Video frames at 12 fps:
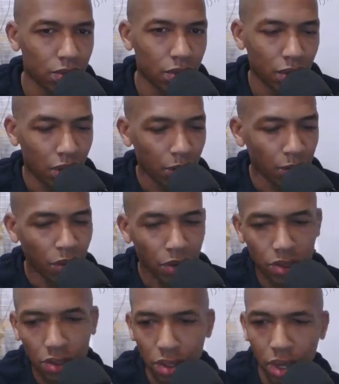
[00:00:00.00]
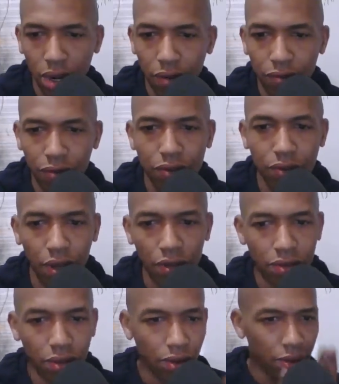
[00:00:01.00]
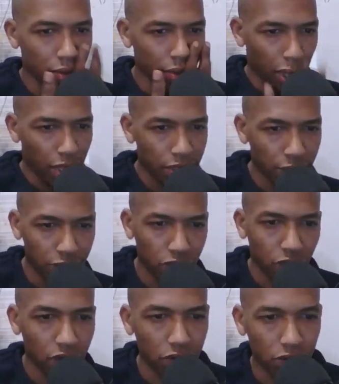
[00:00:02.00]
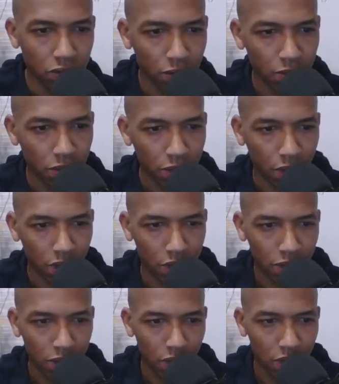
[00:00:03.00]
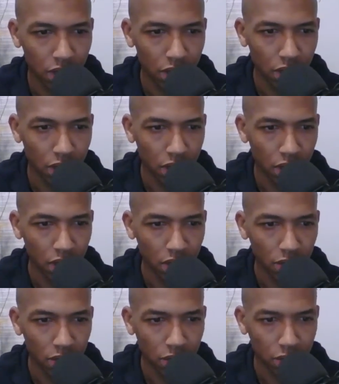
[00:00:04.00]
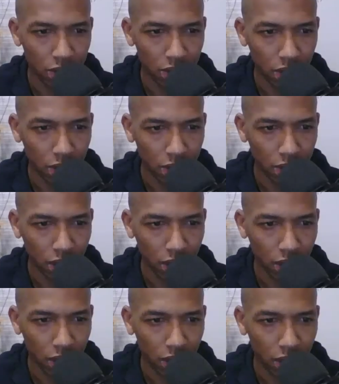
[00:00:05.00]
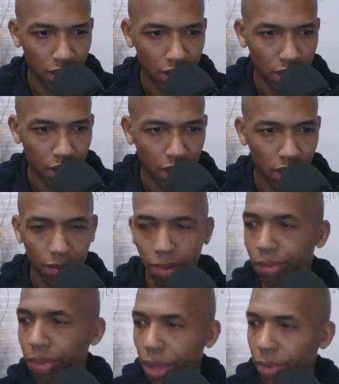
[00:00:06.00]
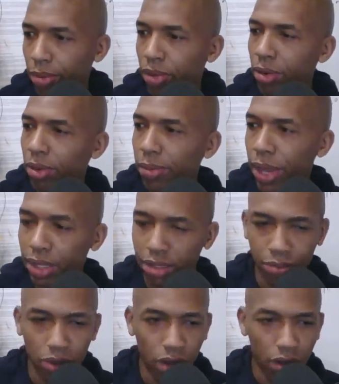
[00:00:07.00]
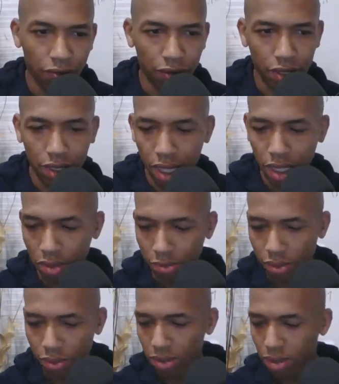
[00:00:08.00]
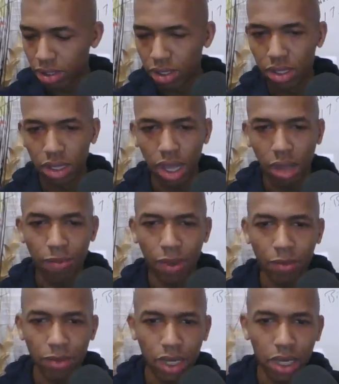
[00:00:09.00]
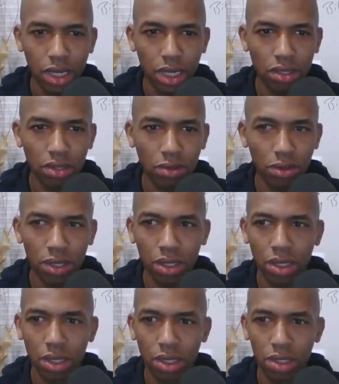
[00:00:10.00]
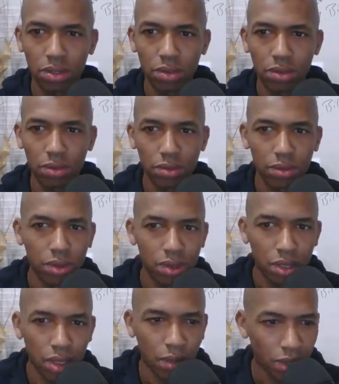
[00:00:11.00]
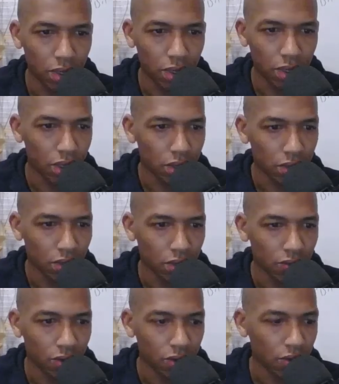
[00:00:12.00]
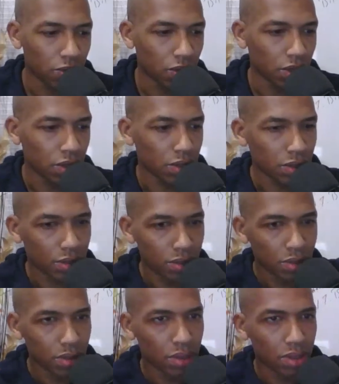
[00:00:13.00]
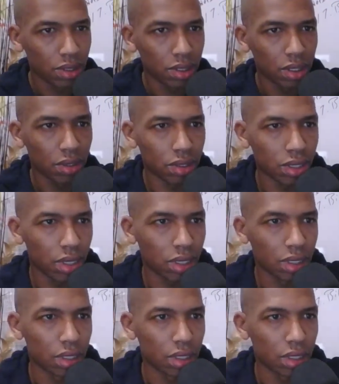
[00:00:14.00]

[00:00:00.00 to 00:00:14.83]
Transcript: Hold on. We're going to show y'all in a few seconds. Hold on, you guys. I'm trying to do something else and do this at the same time. My baby brought me back some coffee. Thank you, boo. I'm getting into it. YouTube. I'm getting into it real quick. Okay.